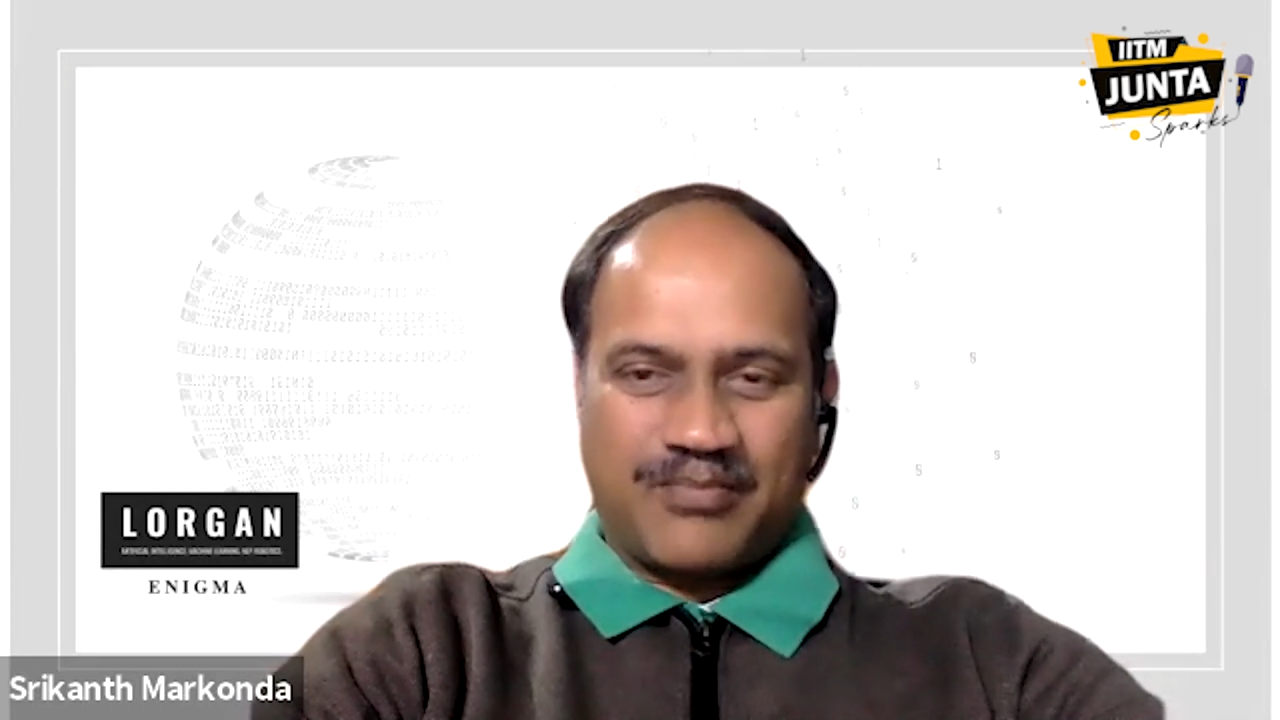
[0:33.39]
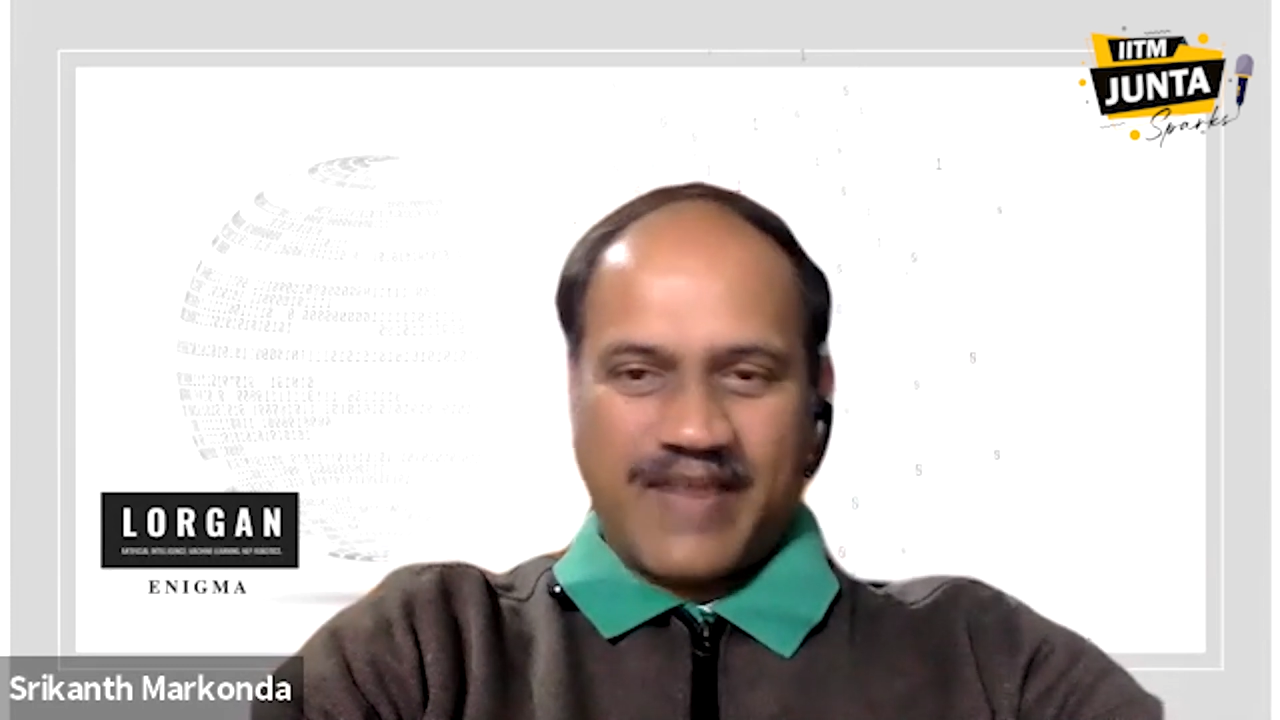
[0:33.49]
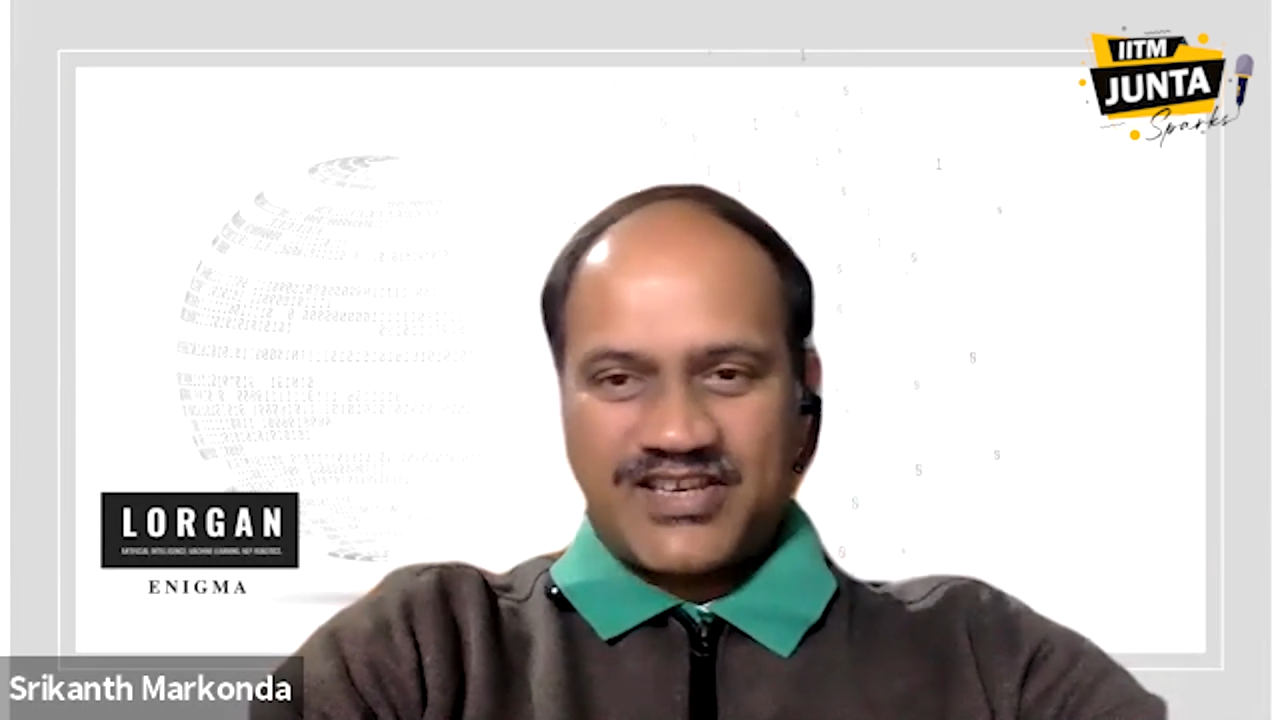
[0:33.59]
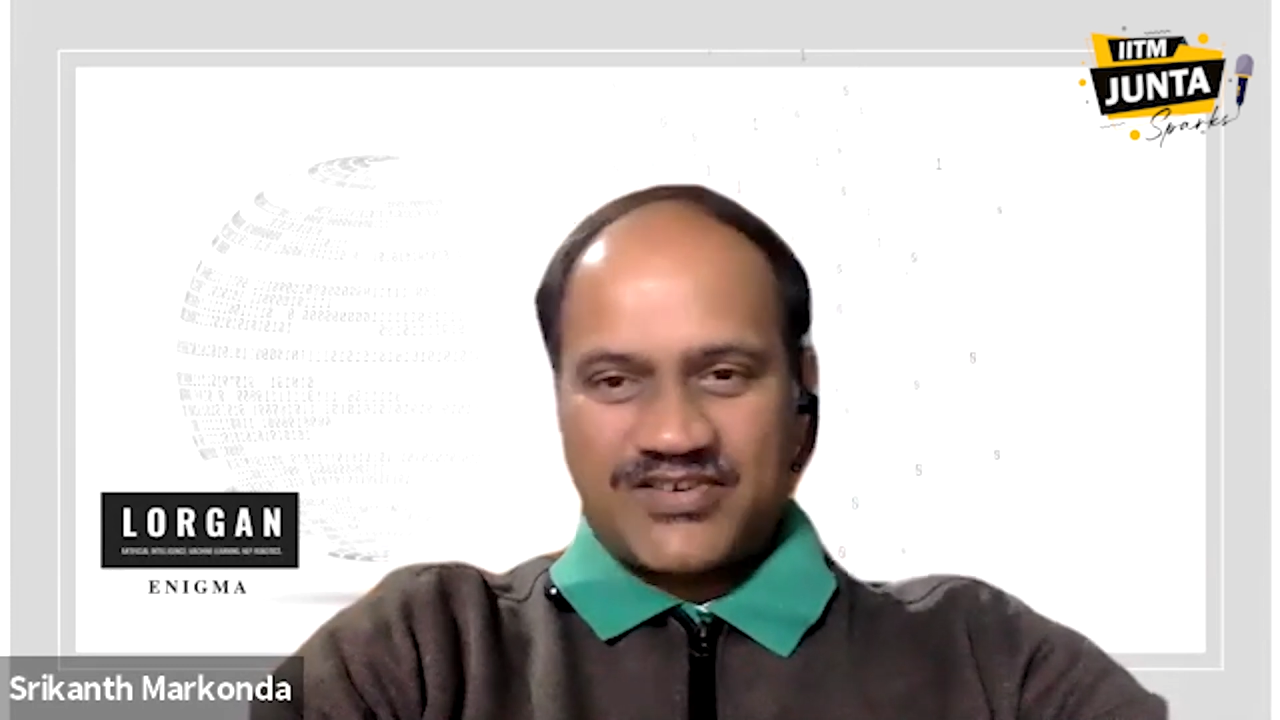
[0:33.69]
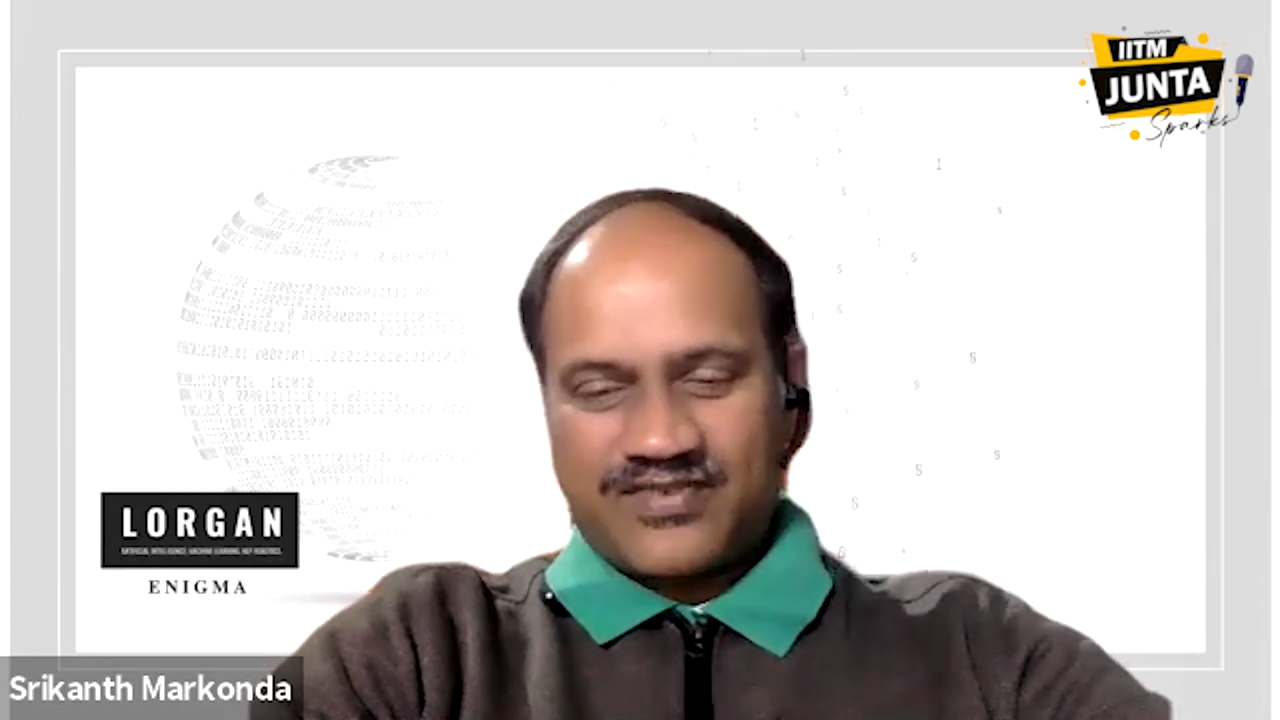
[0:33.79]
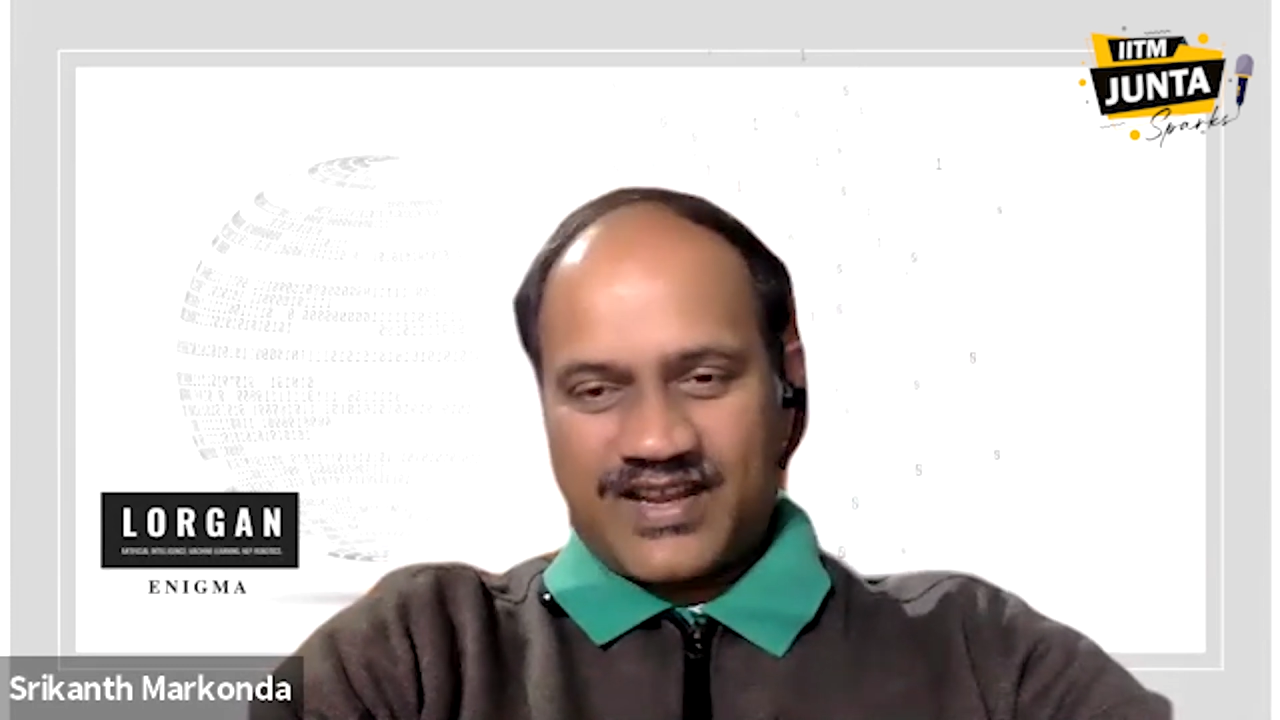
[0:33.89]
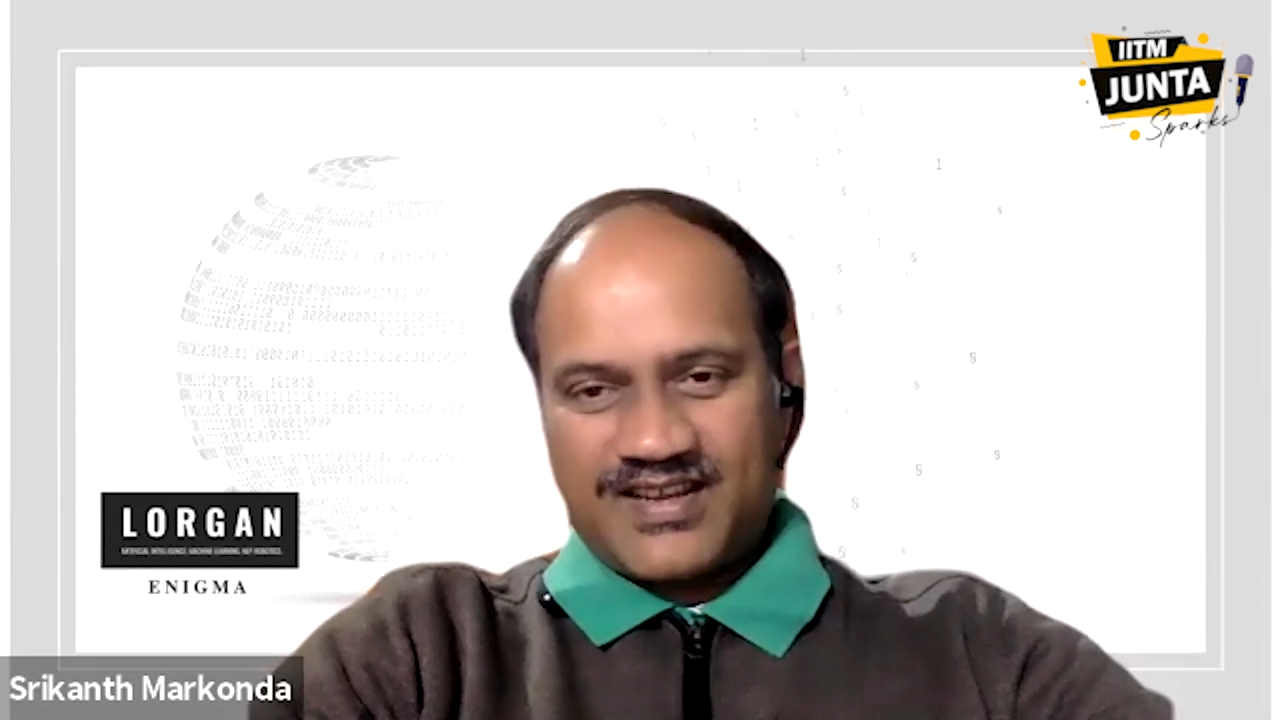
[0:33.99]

in the batch of